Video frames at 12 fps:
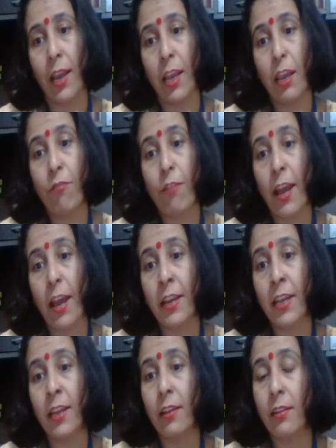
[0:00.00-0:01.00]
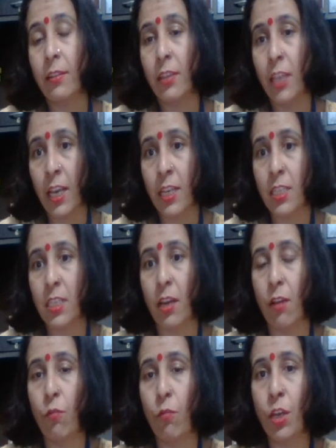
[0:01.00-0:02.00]
if any things
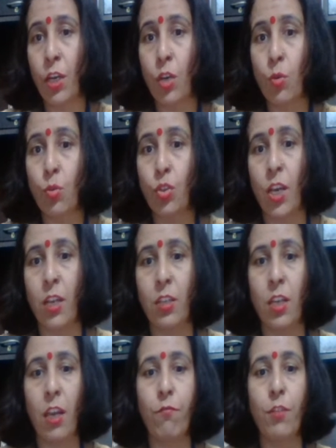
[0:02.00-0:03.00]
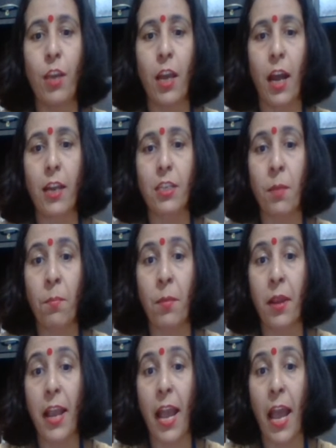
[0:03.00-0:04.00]
we need to change, if there are
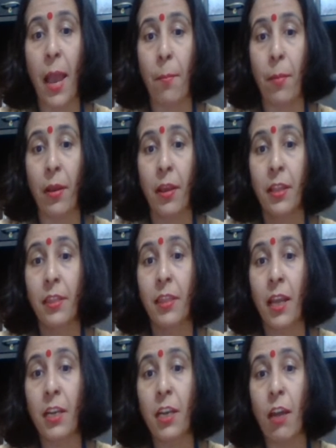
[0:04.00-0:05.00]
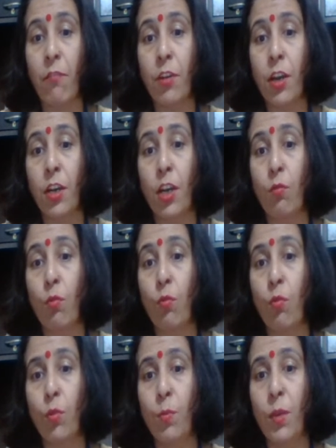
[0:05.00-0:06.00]
some gap, then definitely we
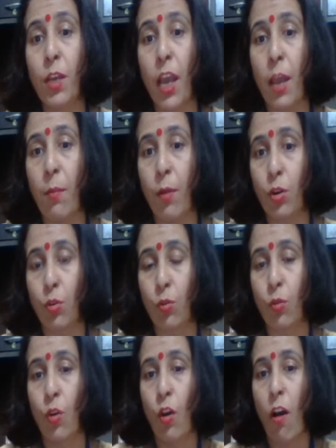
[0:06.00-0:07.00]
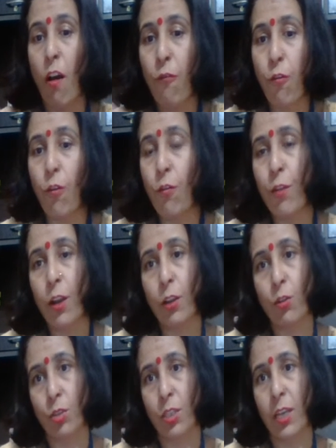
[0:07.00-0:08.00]
would be able to fulfill
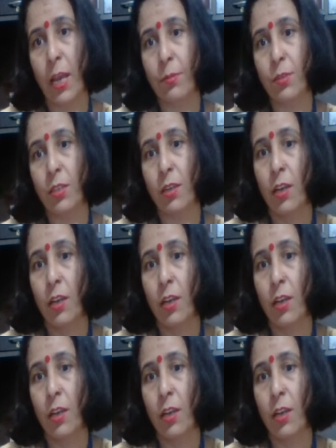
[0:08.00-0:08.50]
those gaps